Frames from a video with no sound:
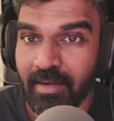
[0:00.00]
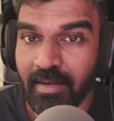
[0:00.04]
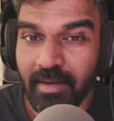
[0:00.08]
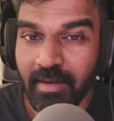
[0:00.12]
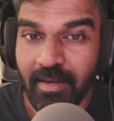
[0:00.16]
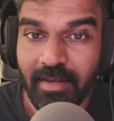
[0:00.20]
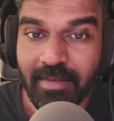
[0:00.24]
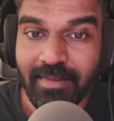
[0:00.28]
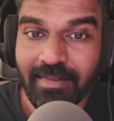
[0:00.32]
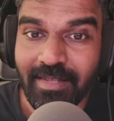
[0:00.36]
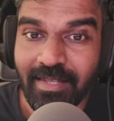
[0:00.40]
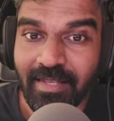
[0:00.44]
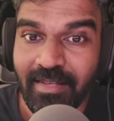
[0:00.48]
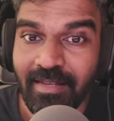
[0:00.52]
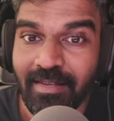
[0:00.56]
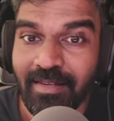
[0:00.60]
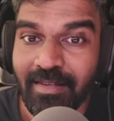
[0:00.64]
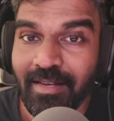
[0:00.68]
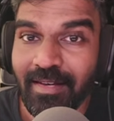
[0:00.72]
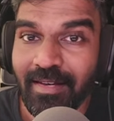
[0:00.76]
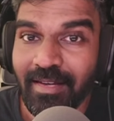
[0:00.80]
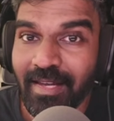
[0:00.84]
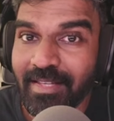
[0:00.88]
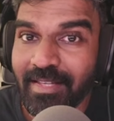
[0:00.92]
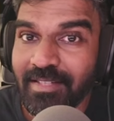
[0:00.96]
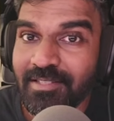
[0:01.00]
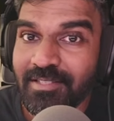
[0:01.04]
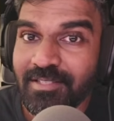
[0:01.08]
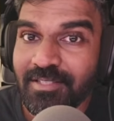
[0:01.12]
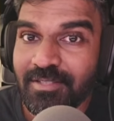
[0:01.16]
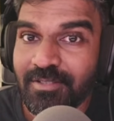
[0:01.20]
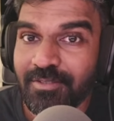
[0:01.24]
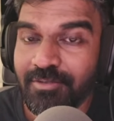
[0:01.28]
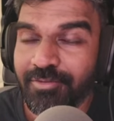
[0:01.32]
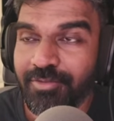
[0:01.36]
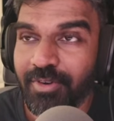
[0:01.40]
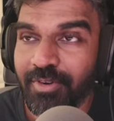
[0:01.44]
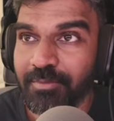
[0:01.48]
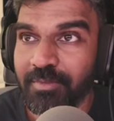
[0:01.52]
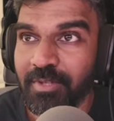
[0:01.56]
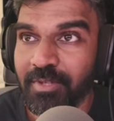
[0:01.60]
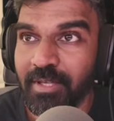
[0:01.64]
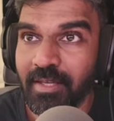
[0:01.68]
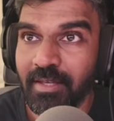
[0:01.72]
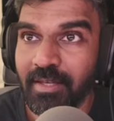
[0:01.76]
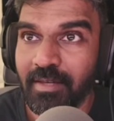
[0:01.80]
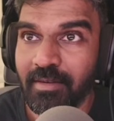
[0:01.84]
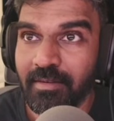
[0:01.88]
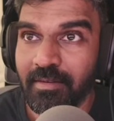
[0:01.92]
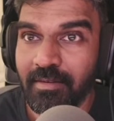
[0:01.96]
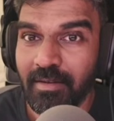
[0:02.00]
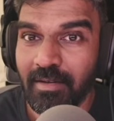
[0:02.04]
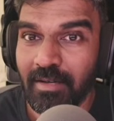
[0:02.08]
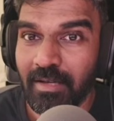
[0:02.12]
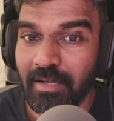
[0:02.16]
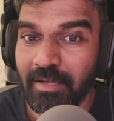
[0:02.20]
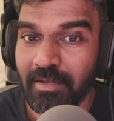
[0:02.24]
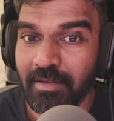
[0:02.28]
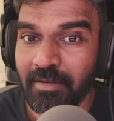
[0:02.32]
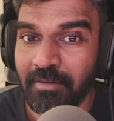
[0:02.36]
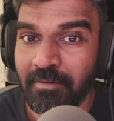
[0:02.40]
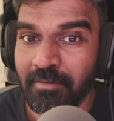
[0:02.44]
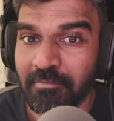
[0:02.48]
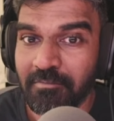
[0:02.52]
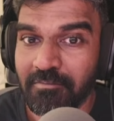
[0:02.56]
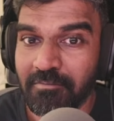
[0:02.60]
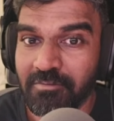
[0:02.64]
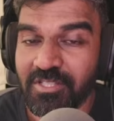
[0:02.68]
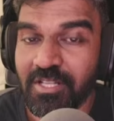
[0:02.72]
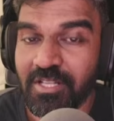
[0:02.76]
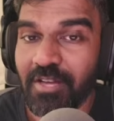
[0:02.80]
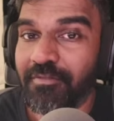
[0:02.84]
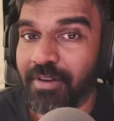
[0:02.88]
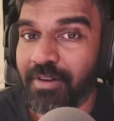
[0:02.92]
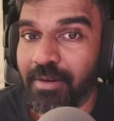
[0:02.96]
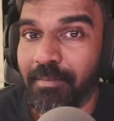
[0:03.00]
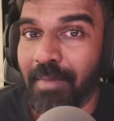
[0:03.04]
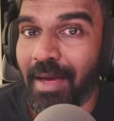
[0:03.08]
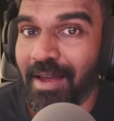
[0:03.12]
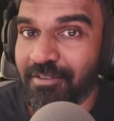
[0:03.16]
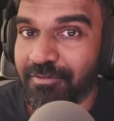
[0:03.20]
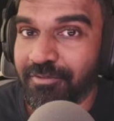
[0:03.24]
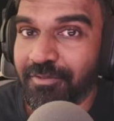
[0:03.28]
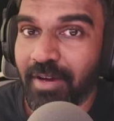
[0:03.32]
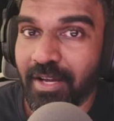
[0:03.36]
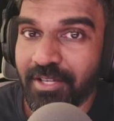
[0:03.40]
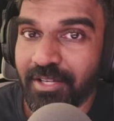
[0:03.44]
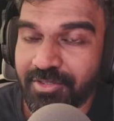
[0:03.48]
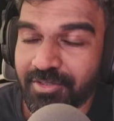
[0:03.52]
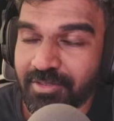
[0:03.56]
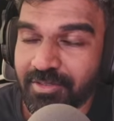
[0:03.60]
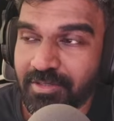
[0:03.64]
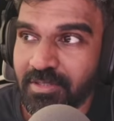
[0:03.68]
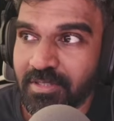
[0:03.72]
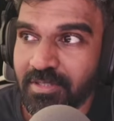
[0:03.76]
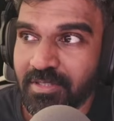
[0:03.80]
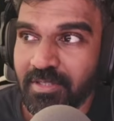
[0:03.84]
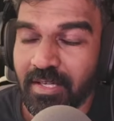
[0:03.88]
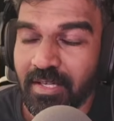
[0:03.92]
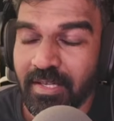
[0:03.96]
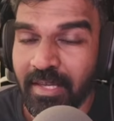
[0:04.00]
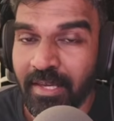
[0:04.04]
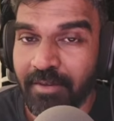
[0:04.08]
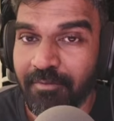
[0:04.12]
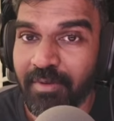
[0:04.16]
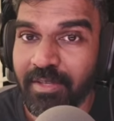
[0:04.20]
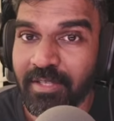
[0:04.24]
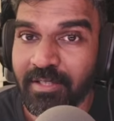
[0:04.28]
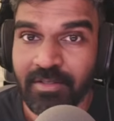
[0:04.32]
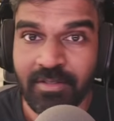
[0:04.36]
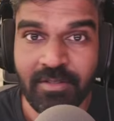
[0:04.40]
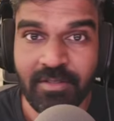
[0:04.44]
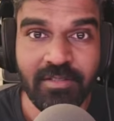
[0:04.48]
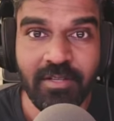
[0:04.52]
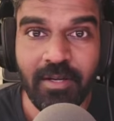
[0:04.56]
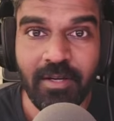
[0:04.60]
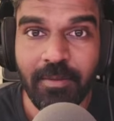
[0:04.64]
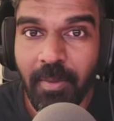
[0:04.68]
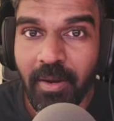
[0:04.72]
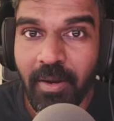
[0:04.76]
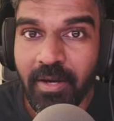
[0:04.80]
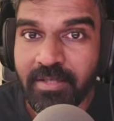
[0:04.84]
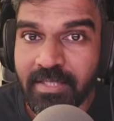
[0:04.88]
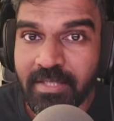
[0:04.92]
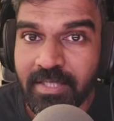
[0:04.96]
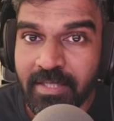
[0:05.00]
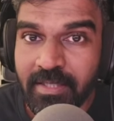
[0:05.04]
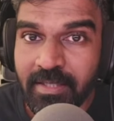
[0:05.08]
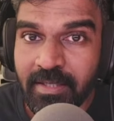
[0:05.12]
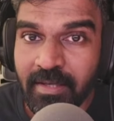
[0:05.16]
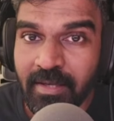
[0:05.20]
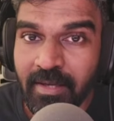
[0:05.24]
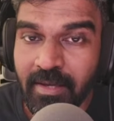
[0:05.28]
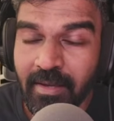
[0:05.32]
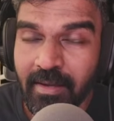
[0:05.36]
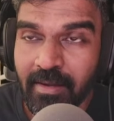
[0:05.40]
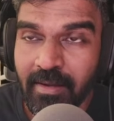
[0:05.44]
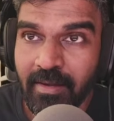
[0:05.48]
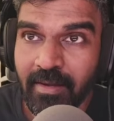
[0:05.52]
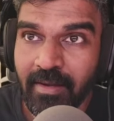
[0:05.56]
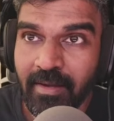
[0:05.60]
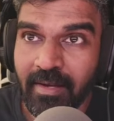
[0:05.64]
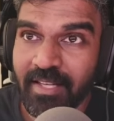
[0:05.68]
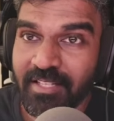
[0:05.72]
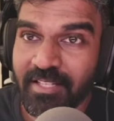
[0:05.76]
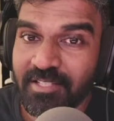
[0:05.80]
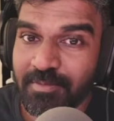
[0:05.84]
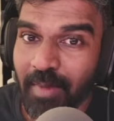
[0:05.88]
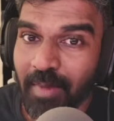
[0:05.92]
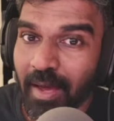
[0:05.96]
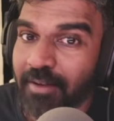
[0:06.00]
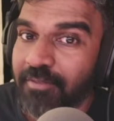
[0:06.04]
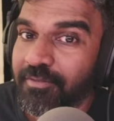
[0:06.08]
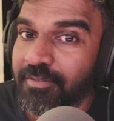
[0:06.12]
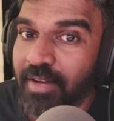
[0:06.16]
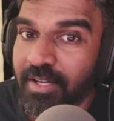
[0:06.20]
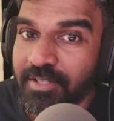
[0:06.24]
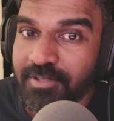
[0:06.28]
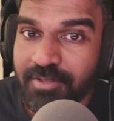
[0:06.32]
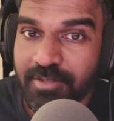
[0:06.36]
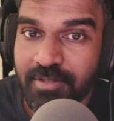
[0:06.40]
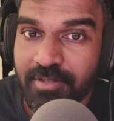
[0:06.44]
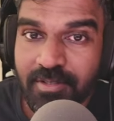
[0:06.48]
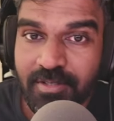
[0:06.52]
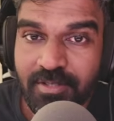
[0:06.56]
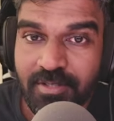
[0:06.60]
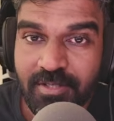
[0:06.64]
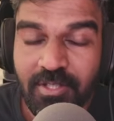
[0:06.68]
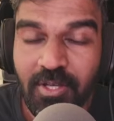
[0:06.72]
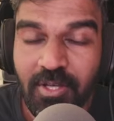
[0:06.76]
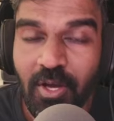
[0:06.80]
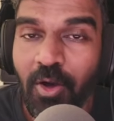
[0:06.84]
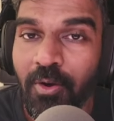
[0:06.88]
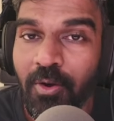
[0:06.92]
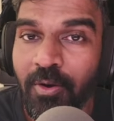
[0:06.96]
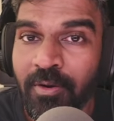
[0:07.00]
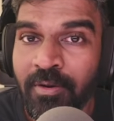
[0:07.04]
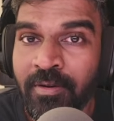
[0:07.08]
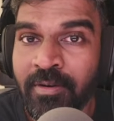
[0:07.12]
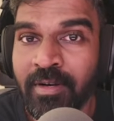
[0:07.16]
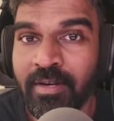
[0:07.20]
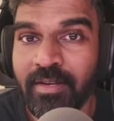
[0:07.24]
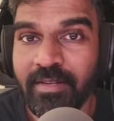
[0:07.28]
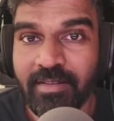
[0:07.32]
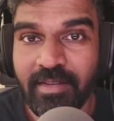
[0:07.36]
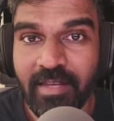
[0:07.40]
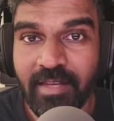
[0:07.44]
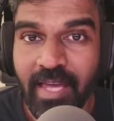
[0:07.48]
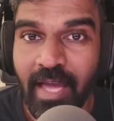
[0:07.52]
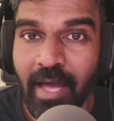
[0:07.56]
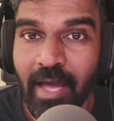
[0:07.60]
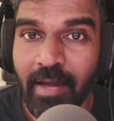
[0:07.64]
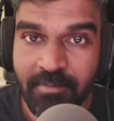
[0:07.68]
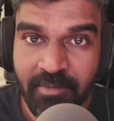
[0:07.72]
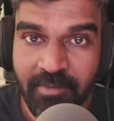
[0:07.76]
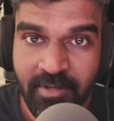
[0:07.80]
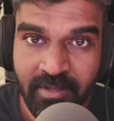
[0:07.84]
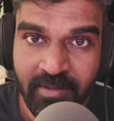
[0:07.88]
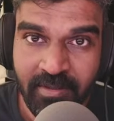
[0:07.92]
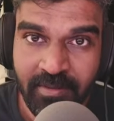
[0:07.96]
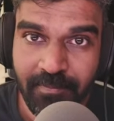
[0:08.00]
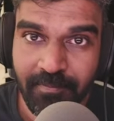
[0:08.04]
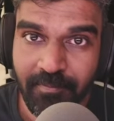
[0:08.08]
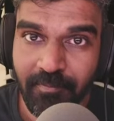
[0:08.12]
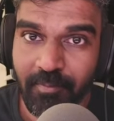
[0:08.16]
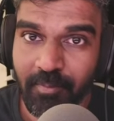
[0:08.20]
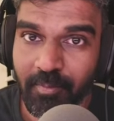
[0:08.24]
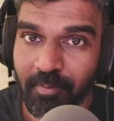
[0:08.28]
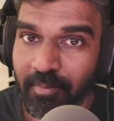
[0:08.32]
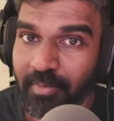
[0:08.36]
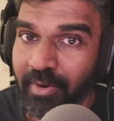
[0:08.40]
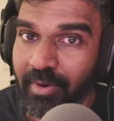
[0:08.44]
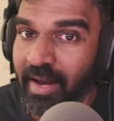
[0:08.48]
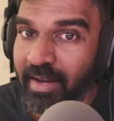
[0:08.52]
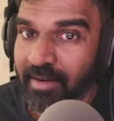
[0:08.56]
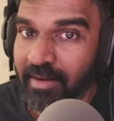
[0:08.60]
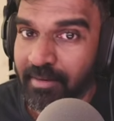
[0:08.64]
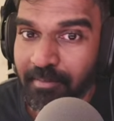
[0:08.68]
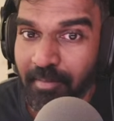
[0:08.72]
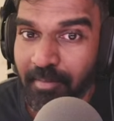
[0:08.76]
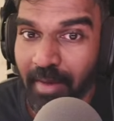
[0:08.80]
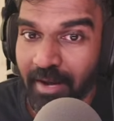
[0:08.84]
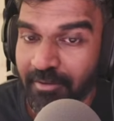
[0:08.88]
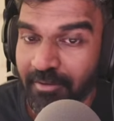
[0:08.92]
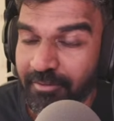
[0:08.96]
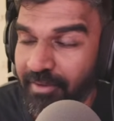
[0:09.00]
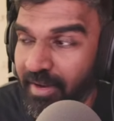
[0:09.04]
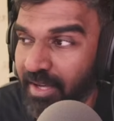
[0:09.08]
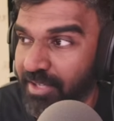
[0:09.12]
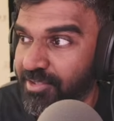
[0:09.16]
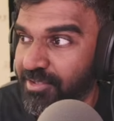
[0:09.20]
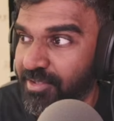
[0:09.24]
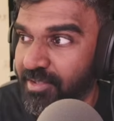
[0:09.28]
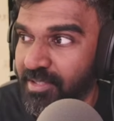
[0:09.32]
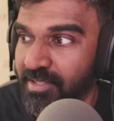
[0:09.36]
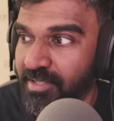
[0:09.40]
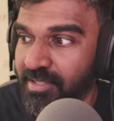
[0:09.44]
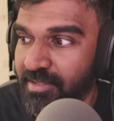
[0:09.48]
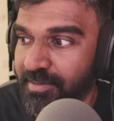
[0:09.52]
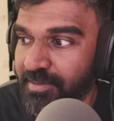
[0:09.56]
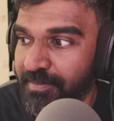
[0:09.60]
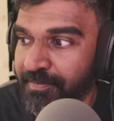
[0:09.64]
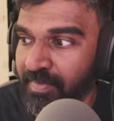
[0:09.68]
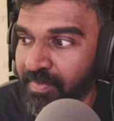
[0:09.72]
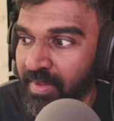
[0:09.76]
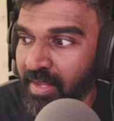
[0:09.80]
the lens from the several manufacturers, like whether third-party lens manufacturers or the camera brand manufacturers.